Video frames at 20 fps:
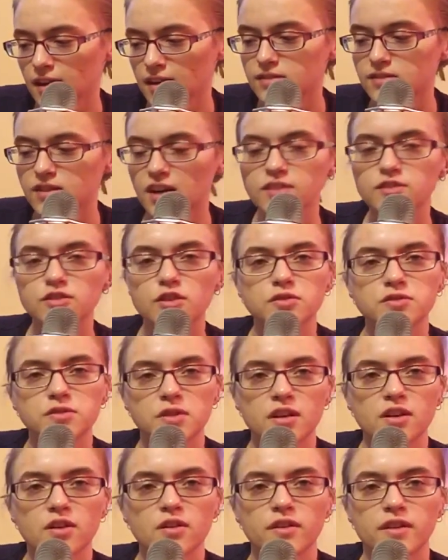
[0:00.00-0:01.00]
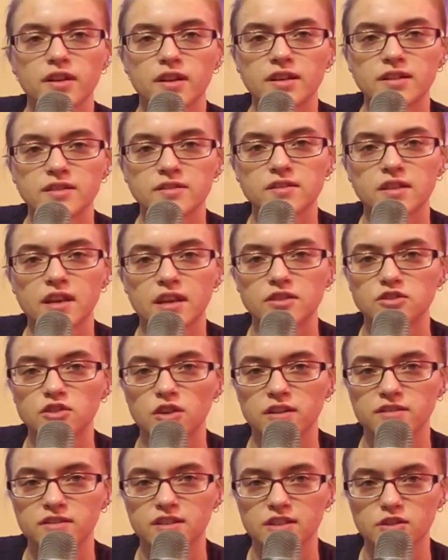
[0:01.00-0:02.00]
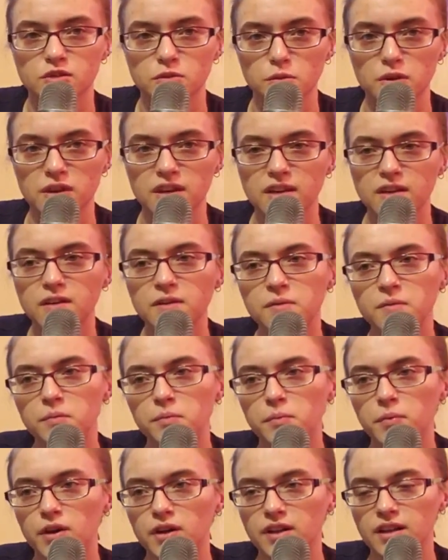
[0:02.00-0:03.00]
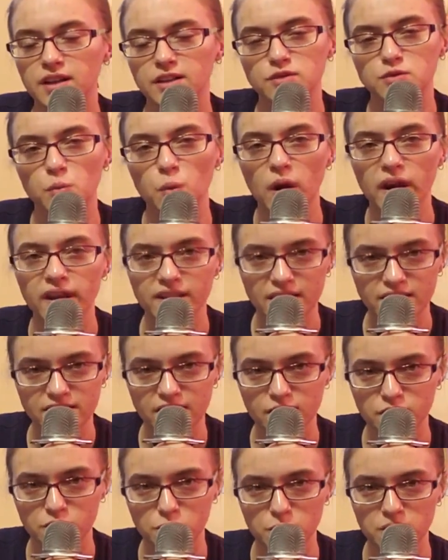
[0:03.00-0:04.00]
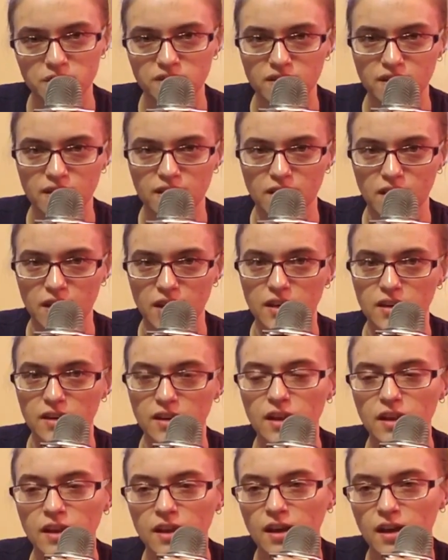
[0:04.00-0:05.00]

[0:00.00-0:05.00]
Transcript: He's not so cynical that it's exhausting to read, but he's way less altruistic than